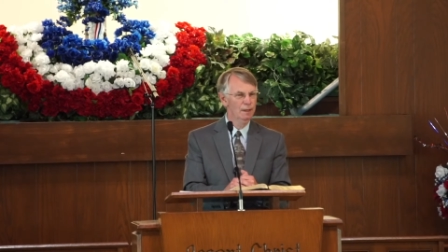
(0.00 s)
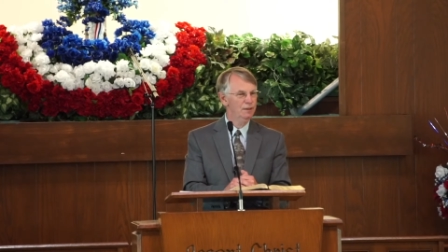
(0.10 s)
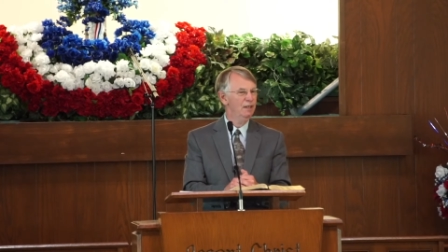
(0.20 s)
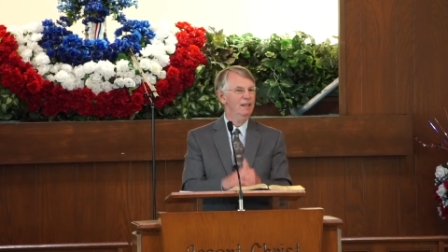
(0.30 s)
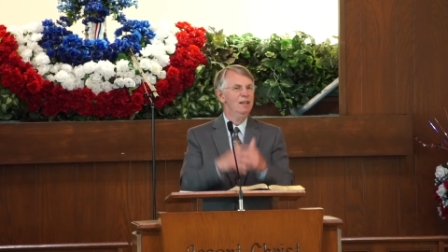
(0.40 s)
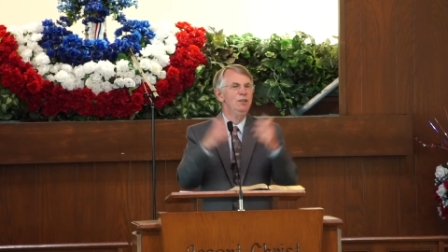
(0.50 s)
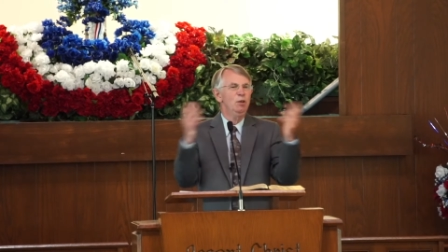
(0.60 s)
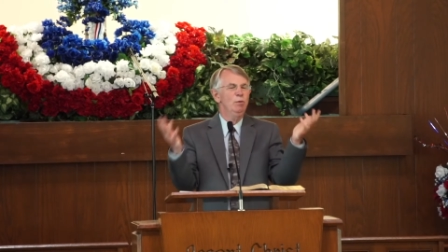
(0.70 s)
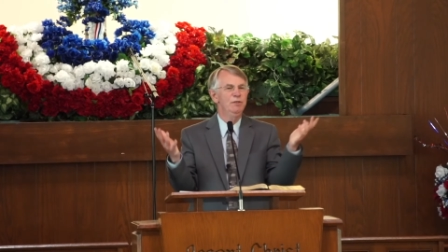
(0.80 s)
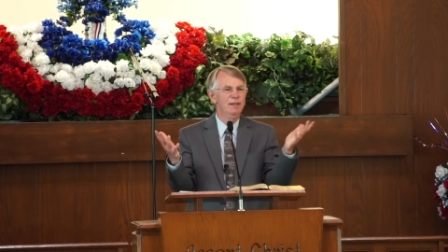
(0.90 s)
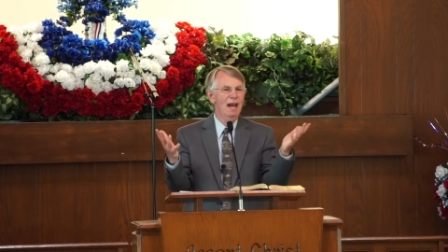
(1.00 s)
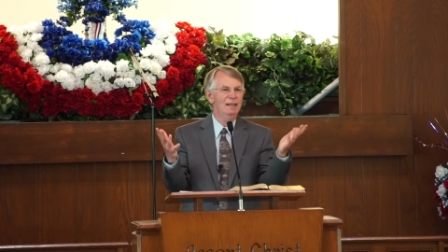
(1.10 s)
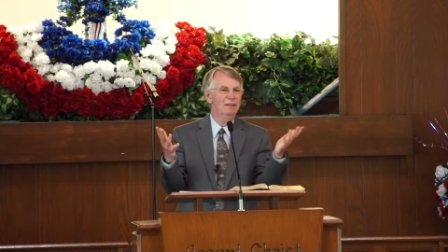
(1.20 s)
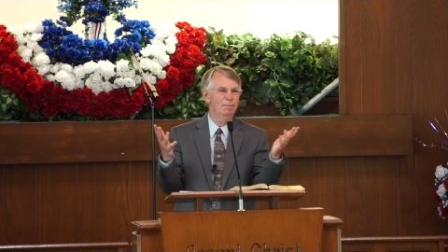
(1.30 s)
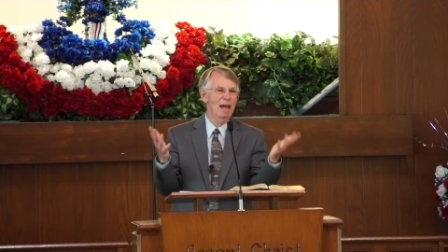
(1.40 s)
You see, the issue was
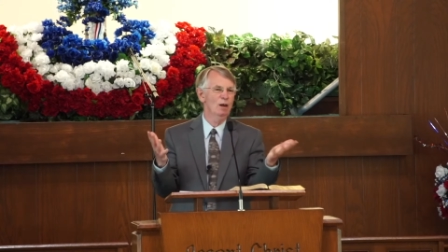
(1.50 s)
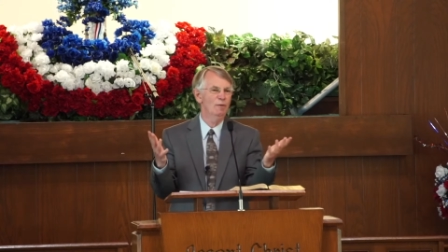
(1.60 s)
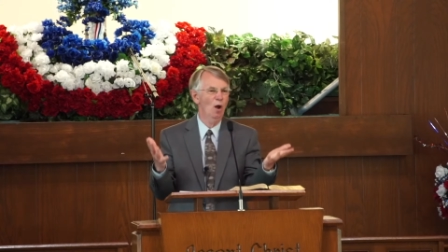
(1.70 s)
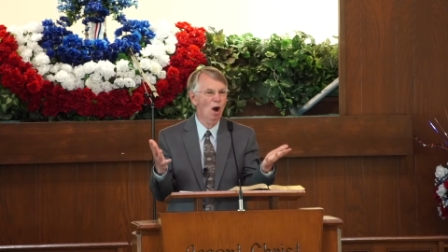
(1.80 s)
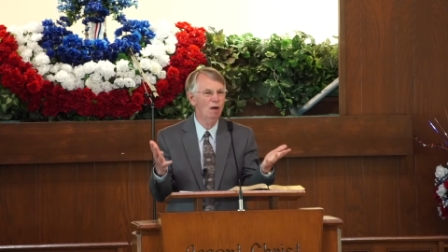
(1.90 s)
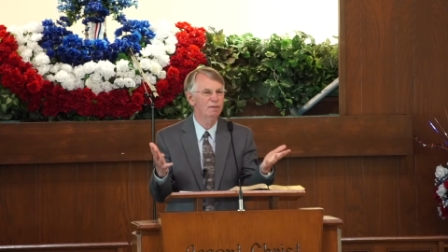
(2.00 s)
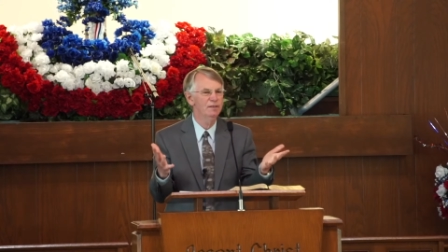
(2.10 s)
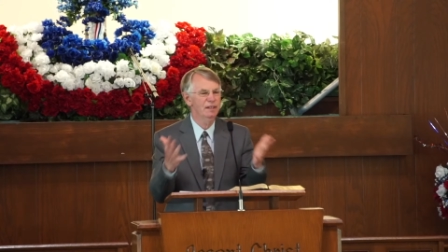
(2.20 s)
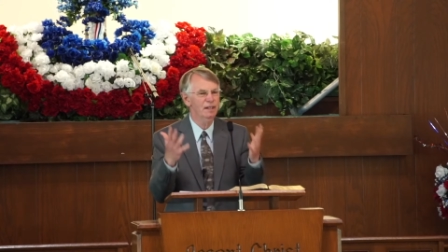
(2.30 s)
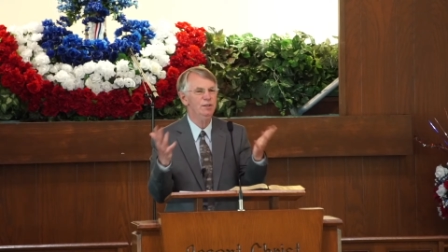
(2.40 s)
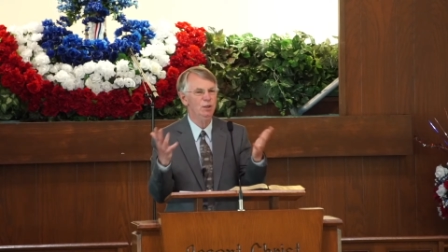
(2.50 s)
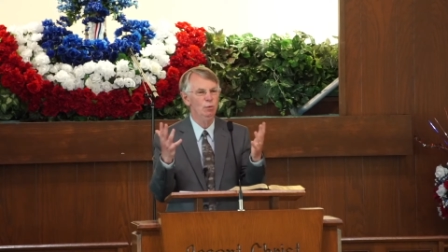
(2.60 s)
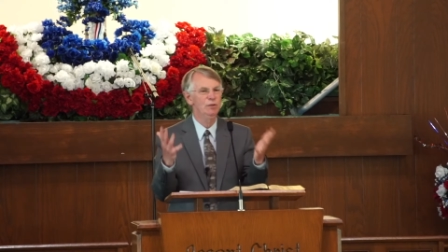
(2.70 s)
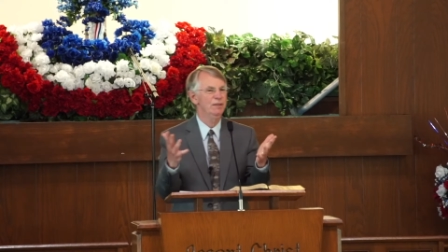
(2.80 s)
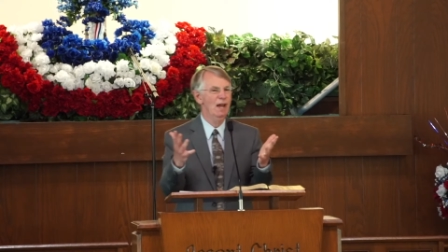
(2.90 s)
not the bountiful harvest, the issue
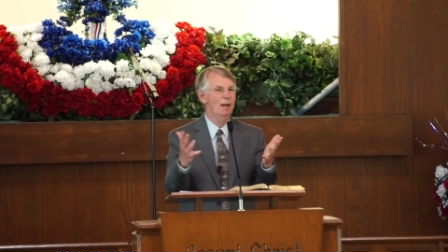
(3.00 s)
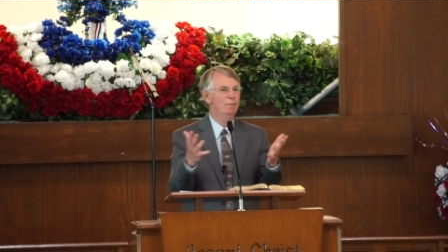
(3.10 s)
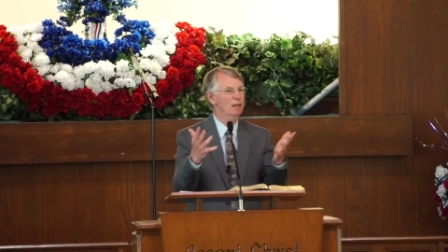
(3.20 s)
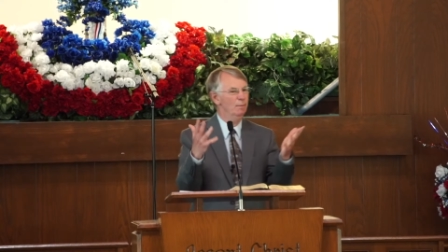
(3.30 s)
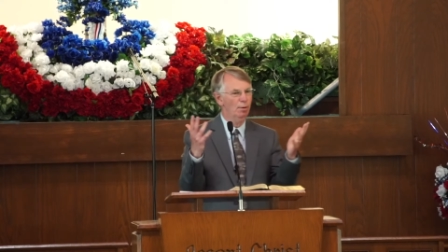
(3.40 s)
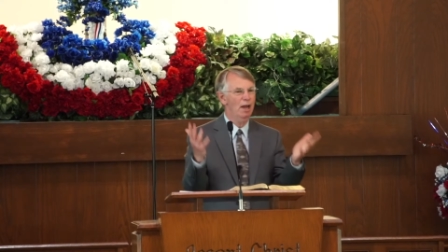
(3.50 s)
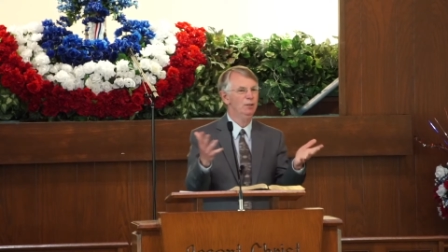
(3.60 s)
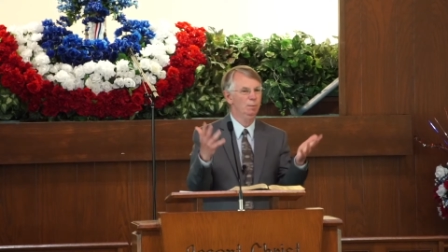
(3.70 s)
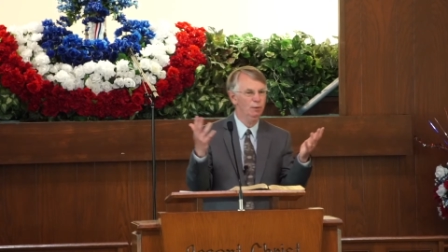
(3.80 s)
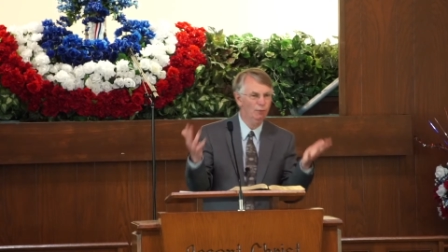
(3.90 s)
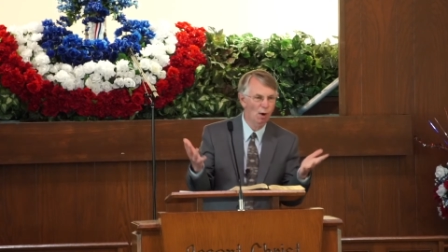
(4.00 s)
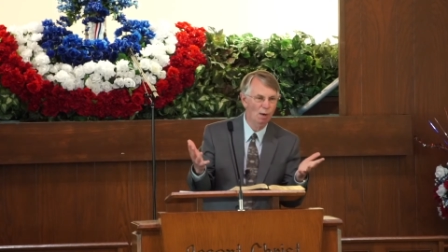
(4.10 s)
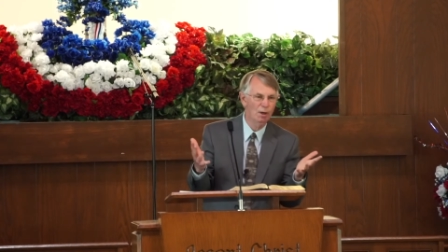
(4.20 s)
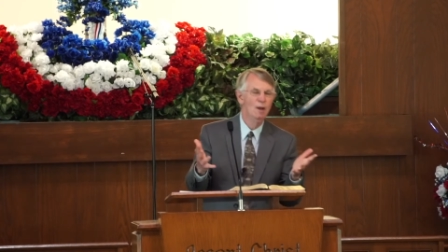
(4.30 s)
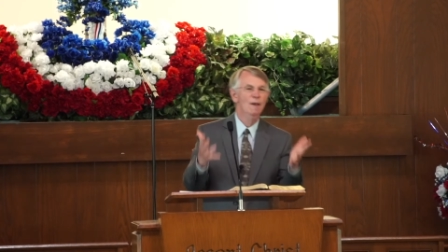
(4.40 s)
was not being a prosperous
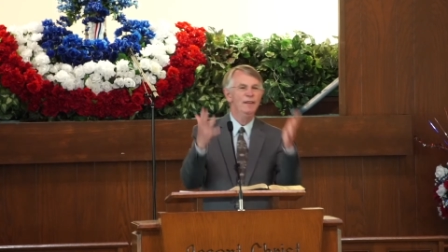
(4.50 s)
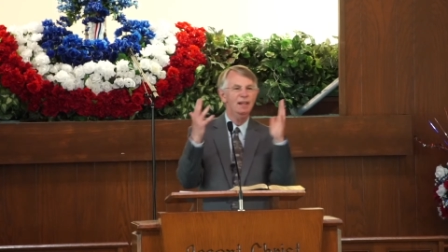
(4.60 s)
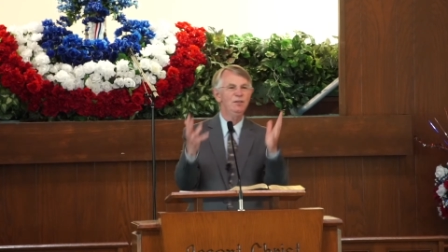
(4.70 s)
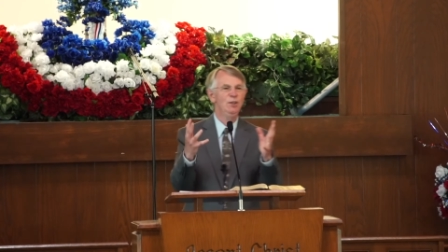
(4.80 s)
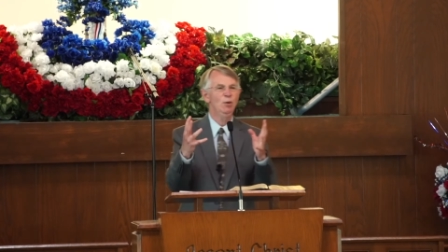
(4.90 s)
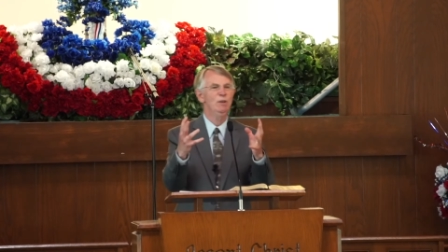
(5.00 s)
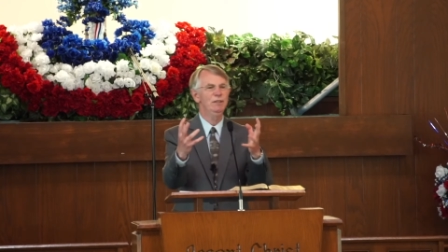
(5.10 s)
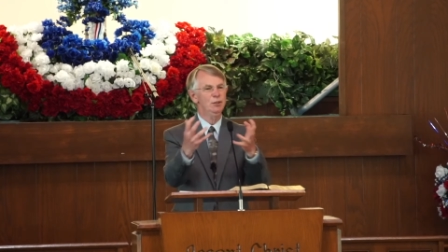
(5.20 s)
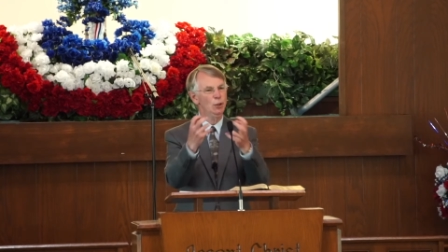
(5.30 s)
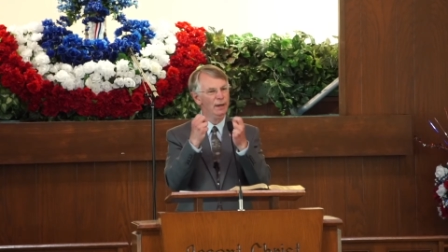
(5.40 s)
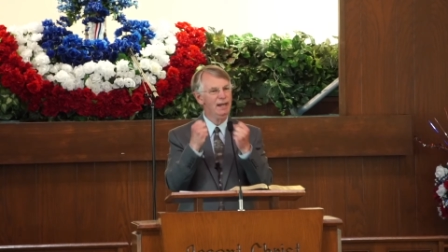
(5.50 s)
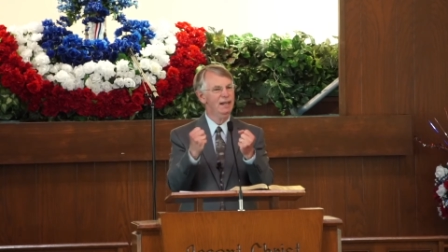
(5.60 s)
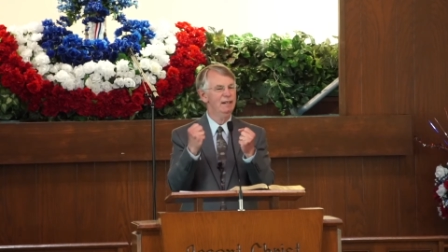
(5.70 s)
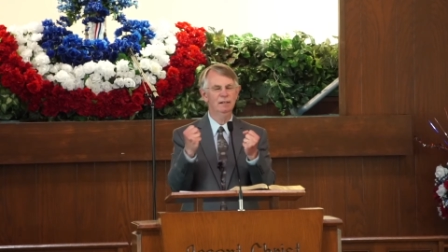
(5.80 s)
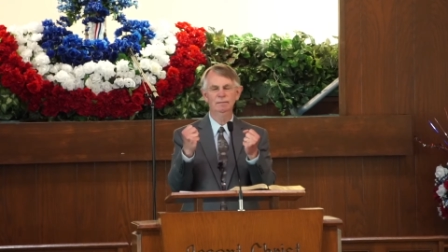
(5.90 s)
farmer, the issue was his greed.